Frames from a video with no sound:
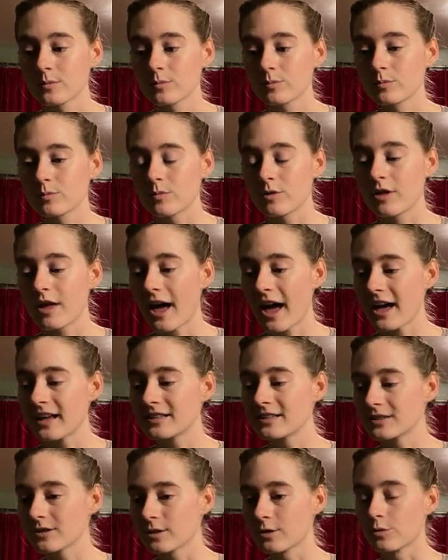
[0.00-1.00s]

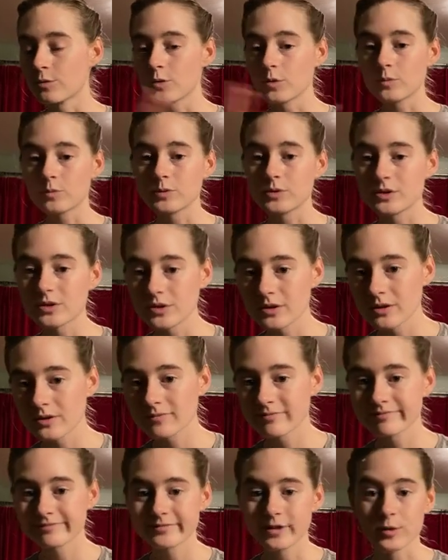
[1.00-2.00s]
that group's
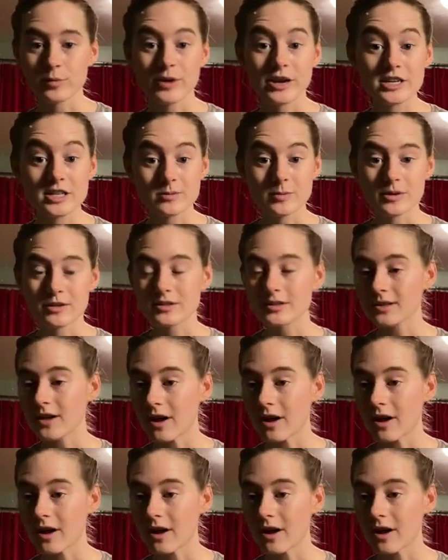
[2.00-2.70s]
arrangement